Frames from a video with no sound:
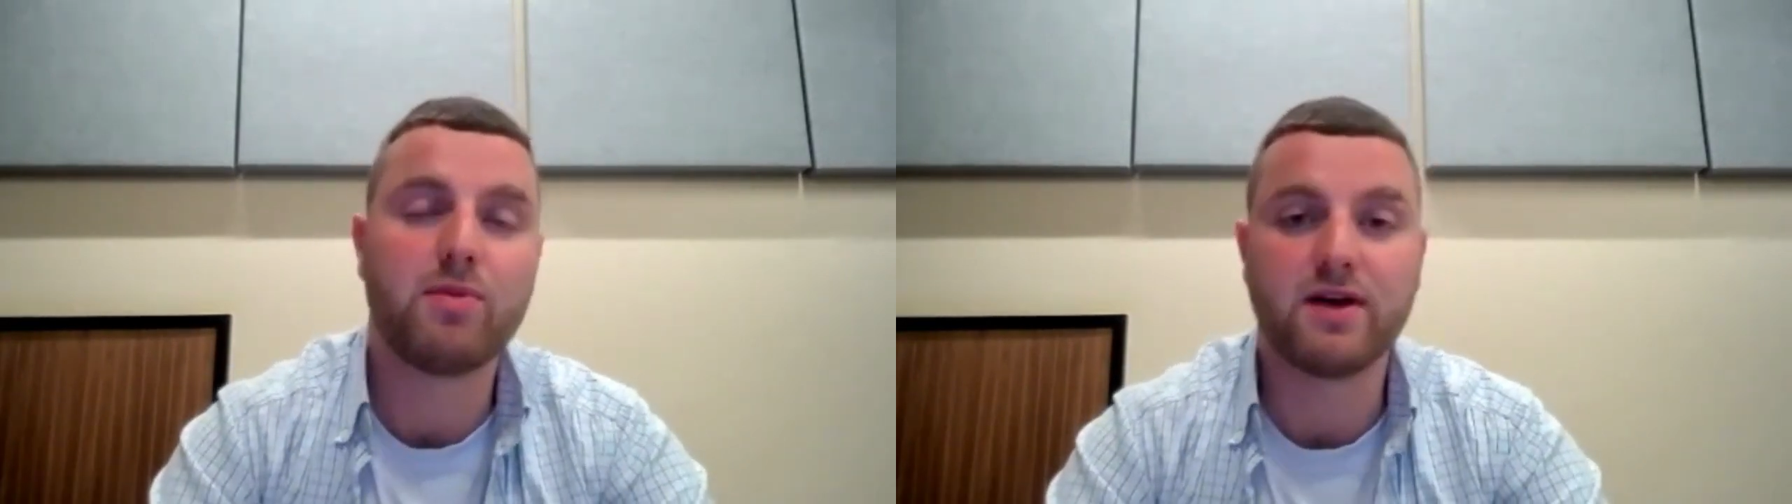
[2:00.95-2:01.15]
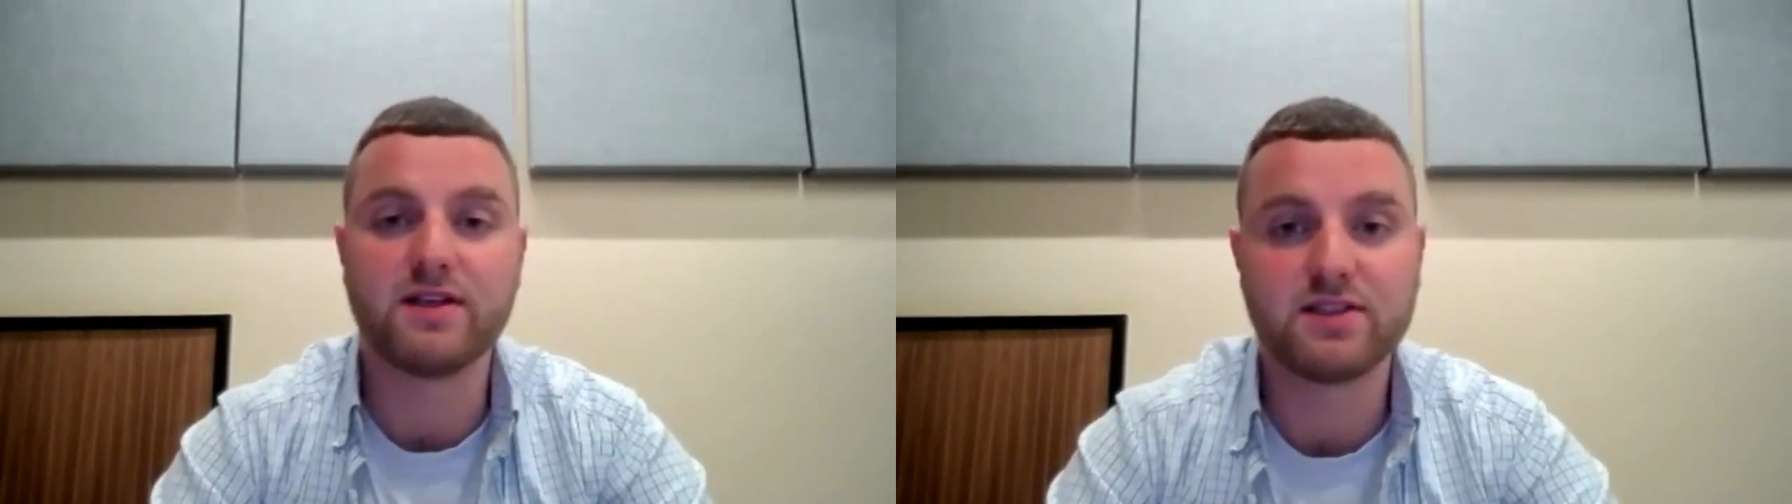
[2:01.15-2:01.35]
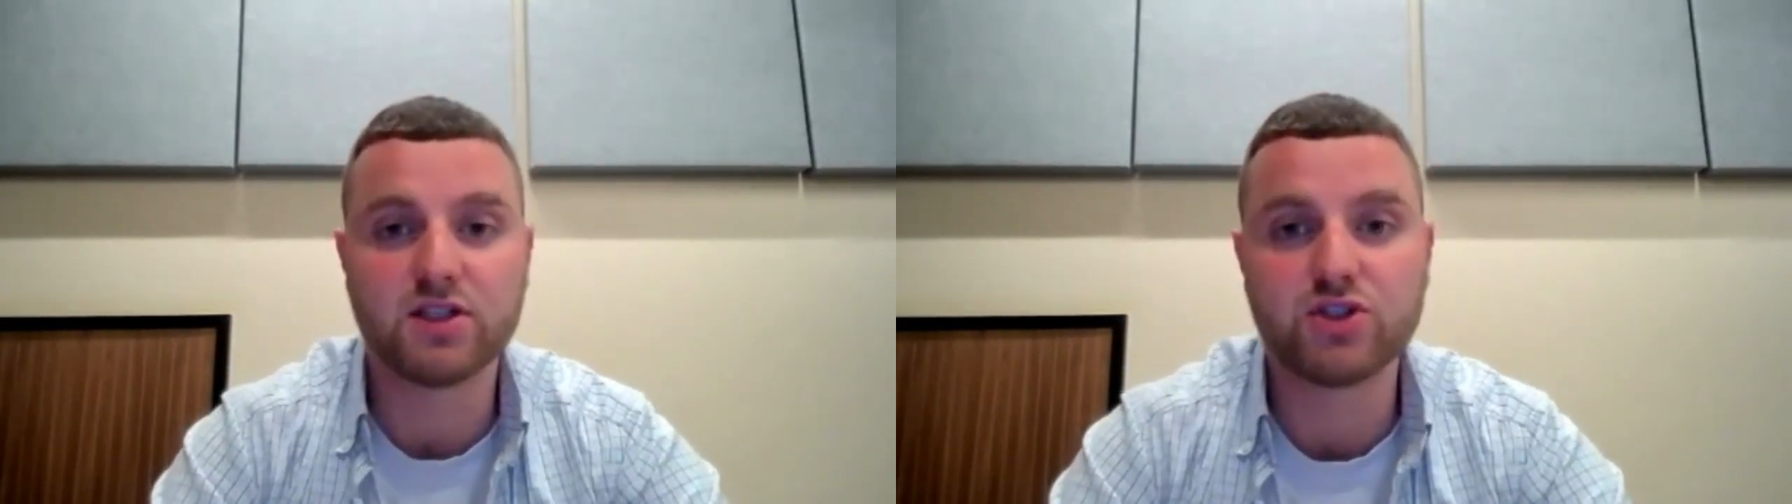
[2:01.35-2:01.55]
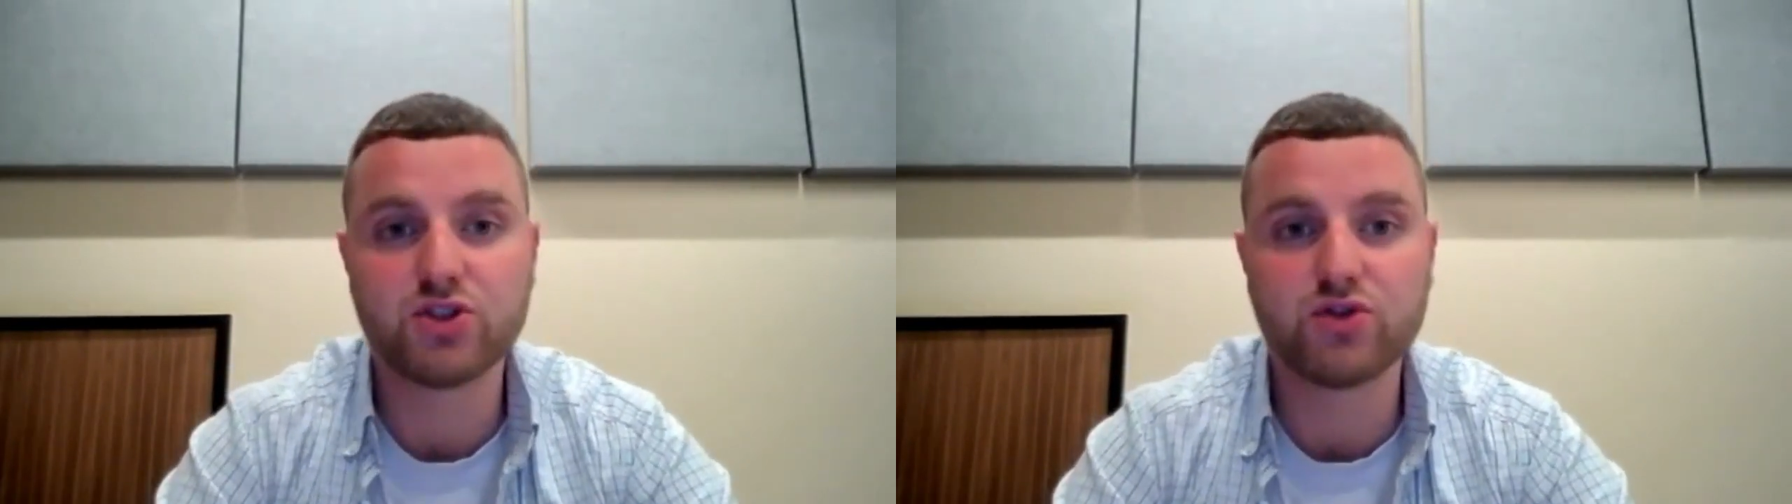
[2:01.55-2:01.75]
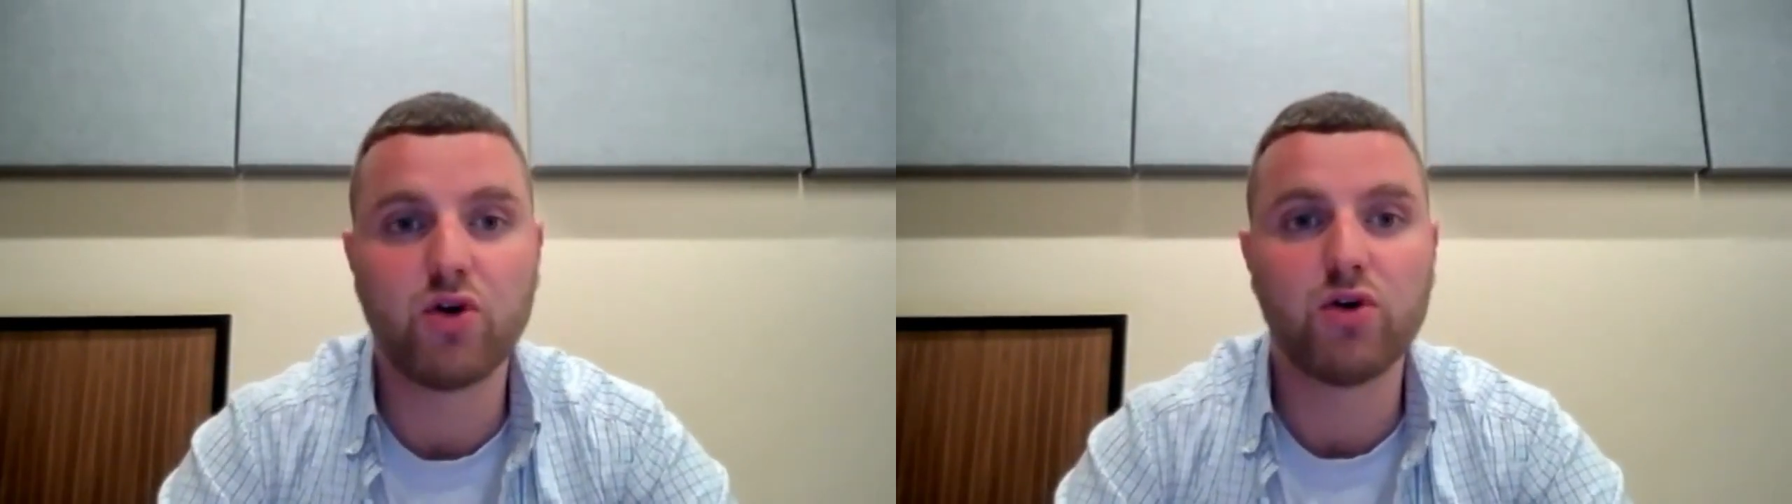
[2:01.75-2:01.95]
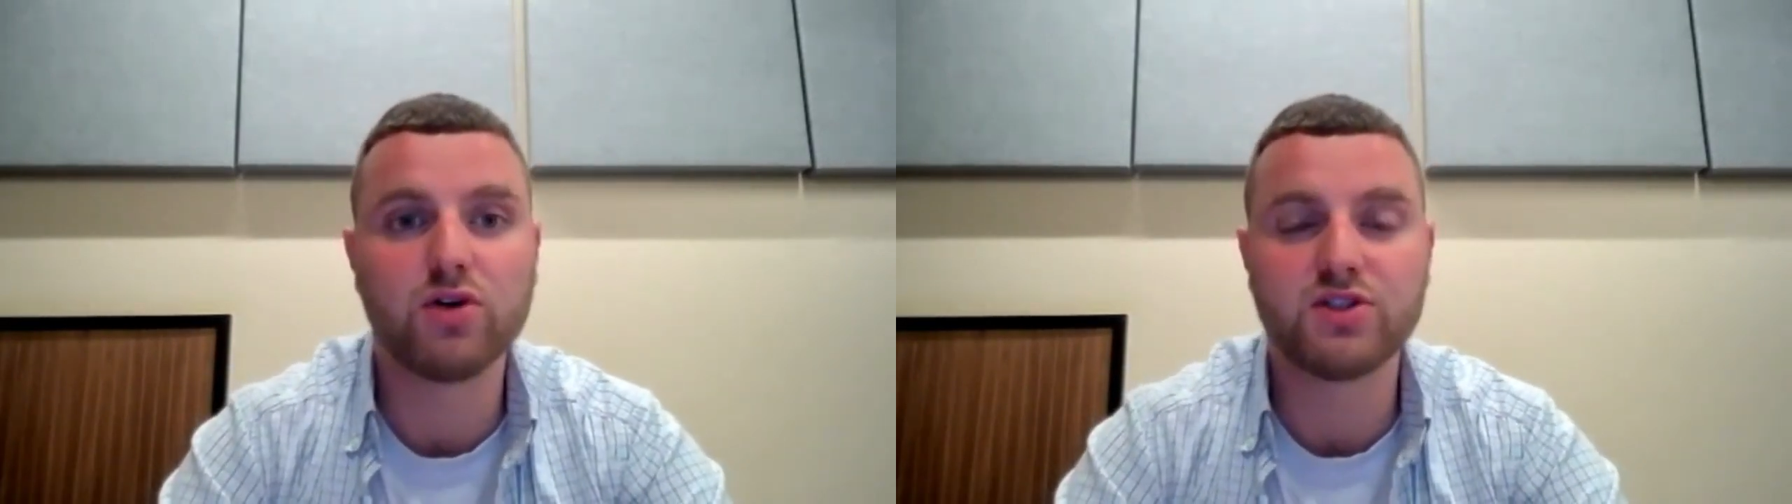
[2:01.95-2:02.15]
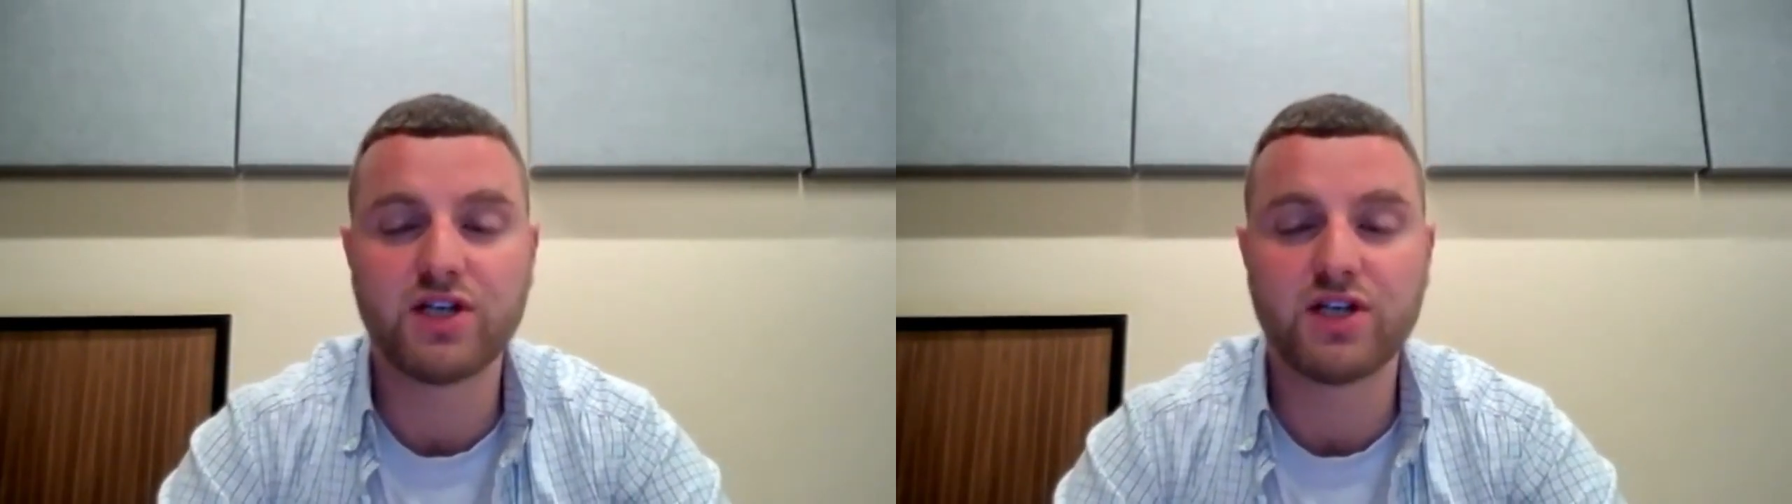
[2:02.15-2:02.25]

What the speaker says: up against a strong